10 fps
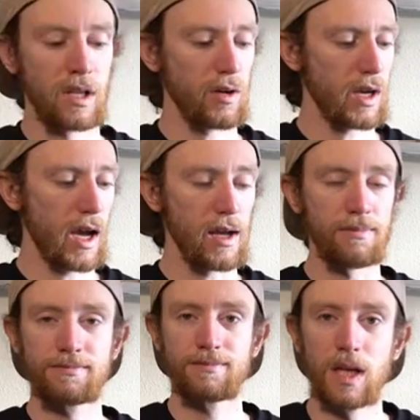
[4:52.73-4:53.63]
Okay,
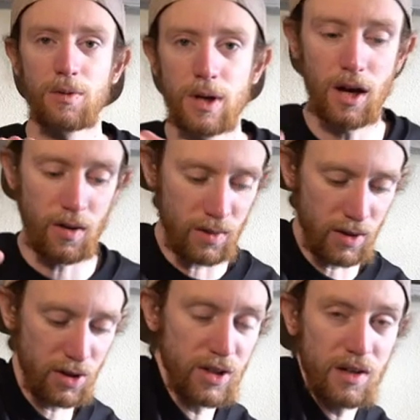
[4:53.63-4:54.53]
here we go. A
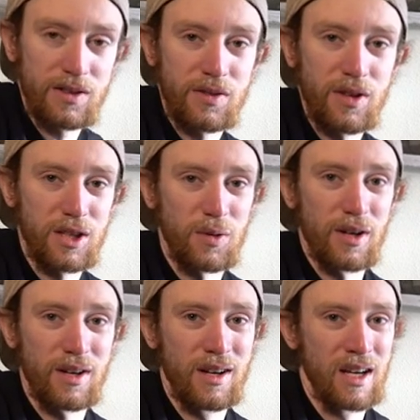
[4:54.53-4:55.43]
little nervous for this
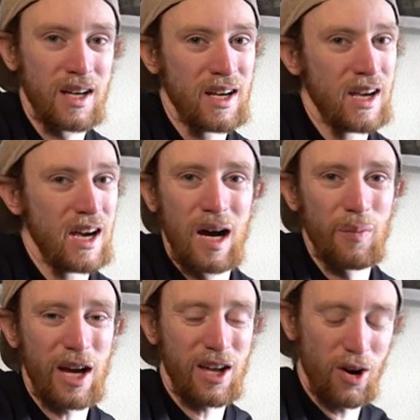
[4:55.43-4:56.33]
one. I'm
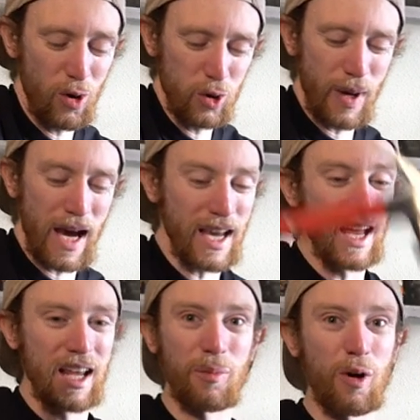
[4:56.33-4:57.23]
not gonna hold back
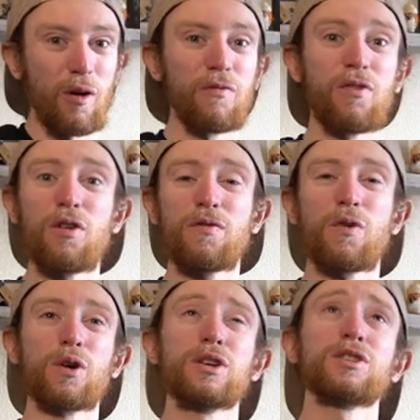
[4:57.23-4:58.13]
any. I'm going full
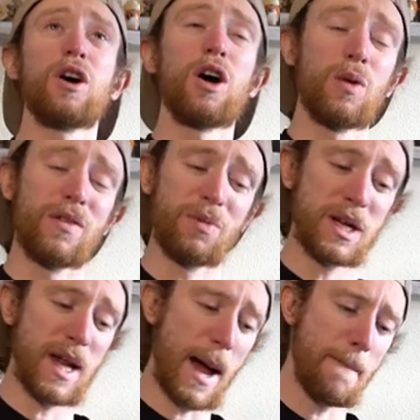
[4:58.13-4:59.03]
force all the way from the
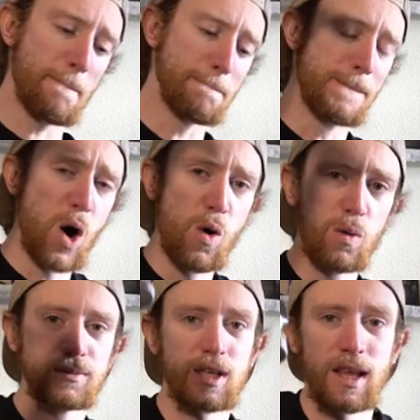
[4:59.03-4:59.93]
top,
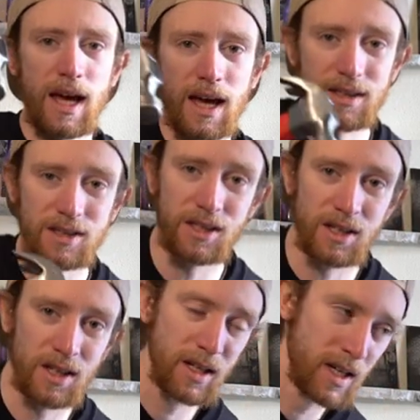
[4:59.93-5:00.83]
boom, to the edge.
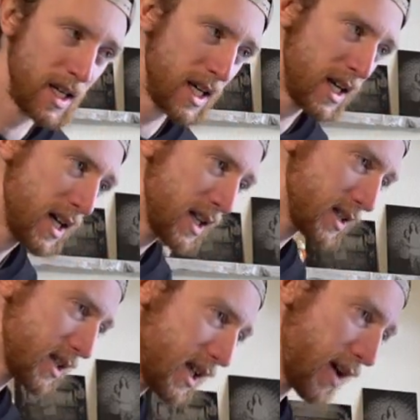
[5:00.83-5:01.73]

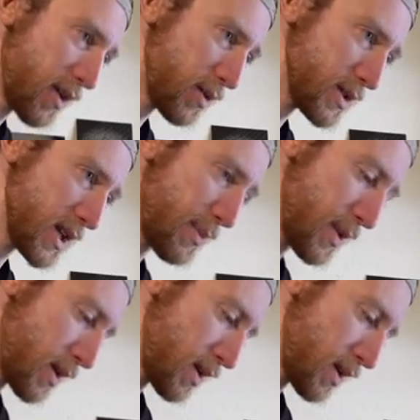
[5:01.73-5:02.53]
Let's see how it holds up.